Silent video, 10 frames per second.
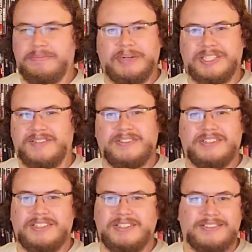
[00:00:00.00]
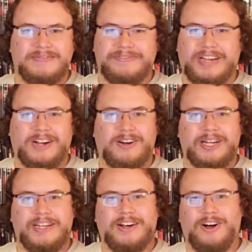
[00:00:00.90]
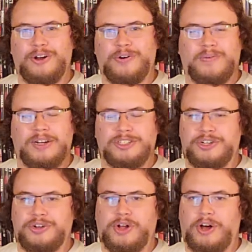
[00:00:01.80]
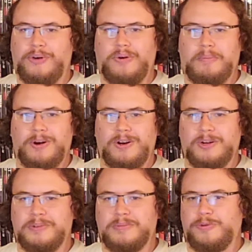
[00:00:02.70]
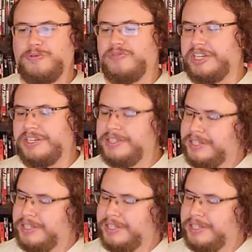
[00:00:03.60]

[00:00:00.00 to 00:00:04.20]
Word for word: but it's a very unoriginal, unremarkable movie.